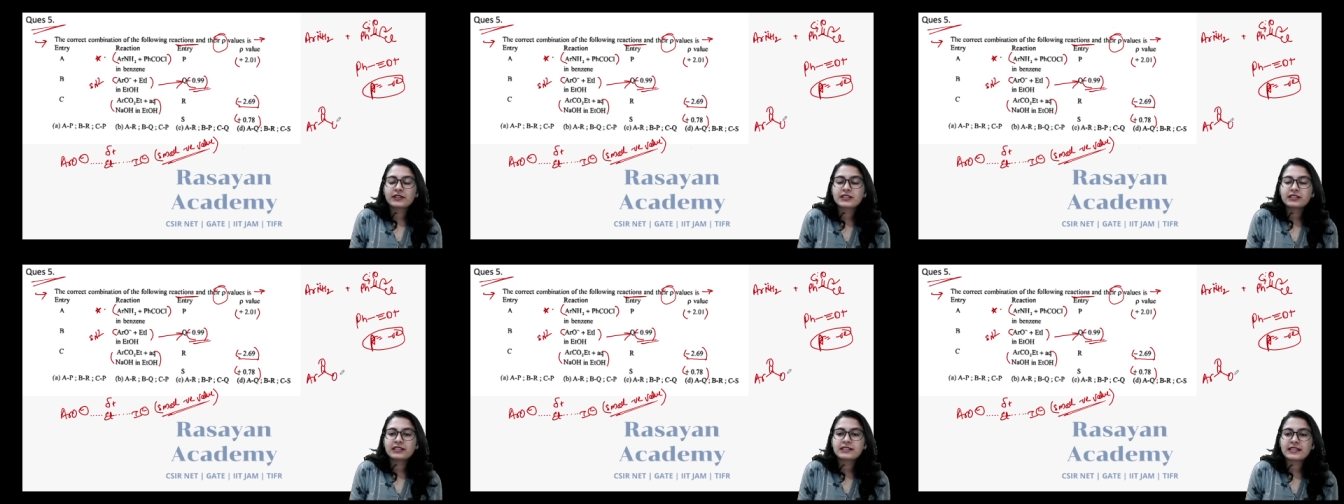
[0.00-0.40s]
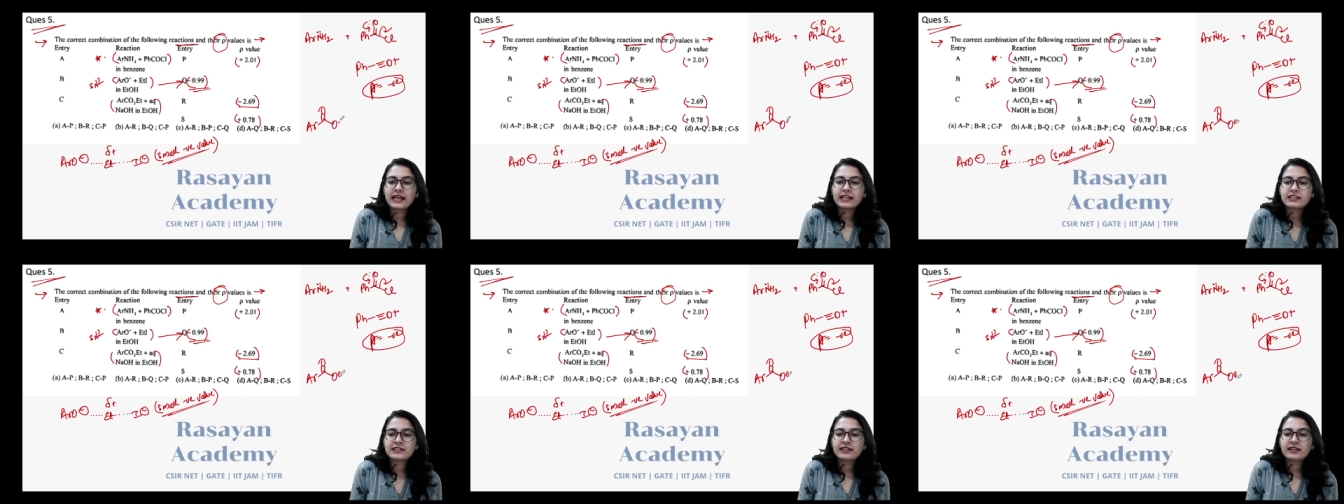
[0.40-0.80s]
this is
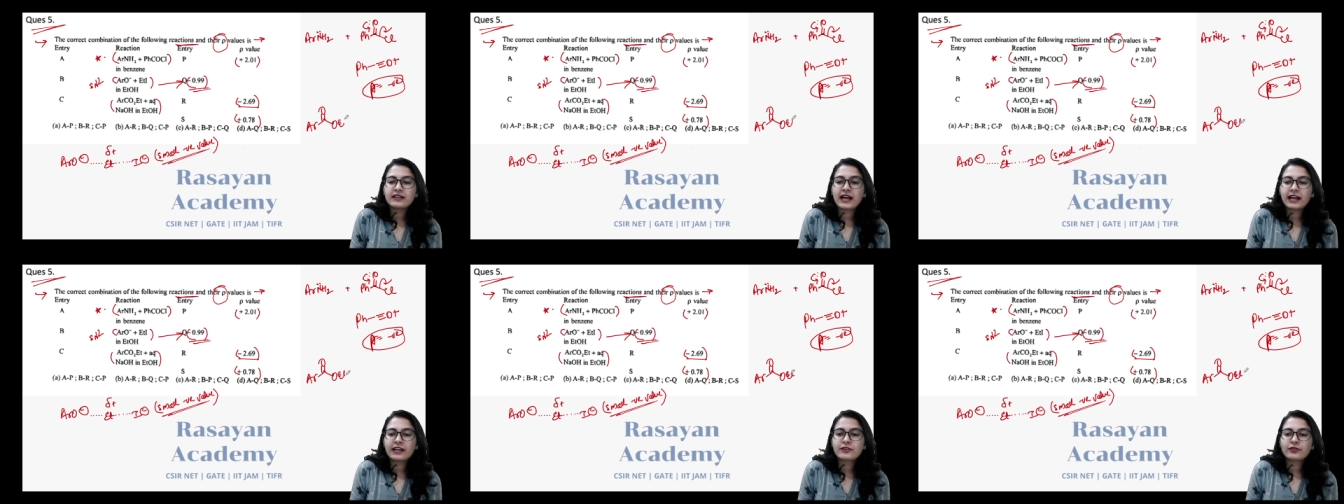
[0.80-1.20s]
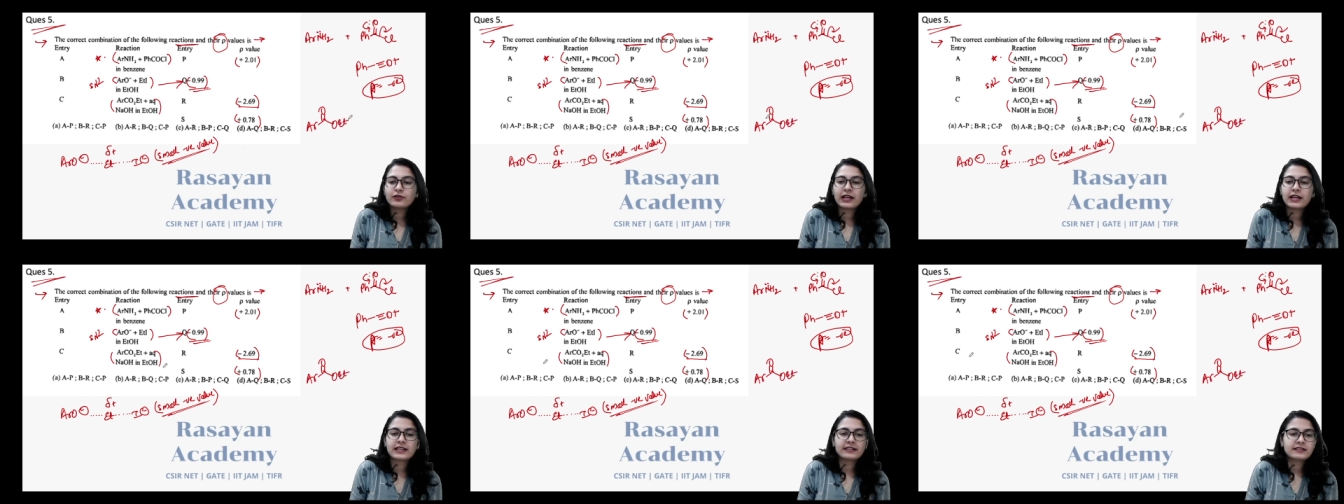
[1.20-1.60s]
ester
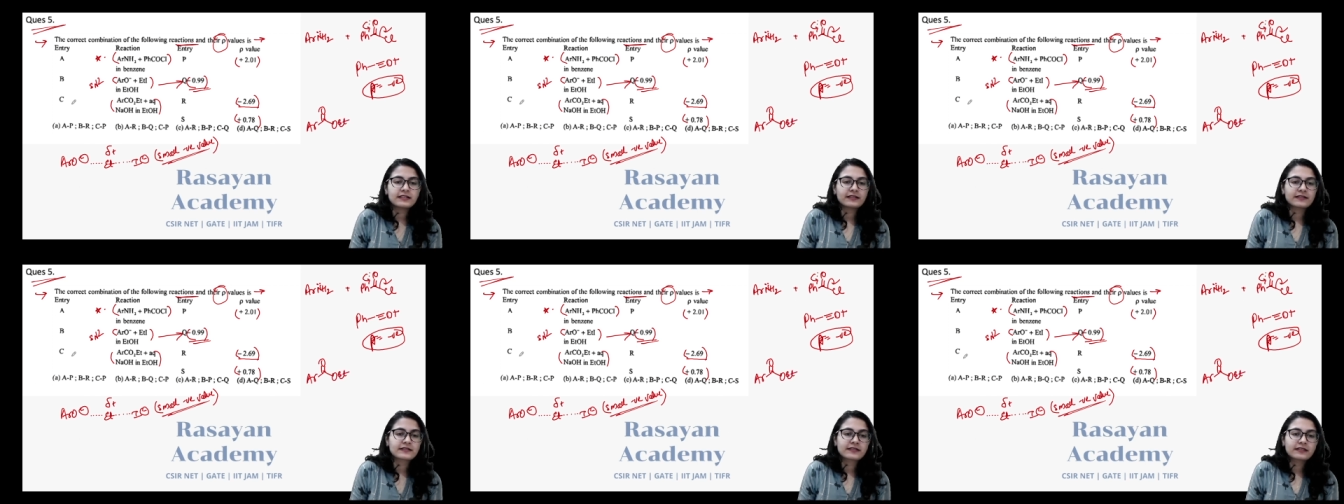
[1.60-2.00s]
hydrolysis.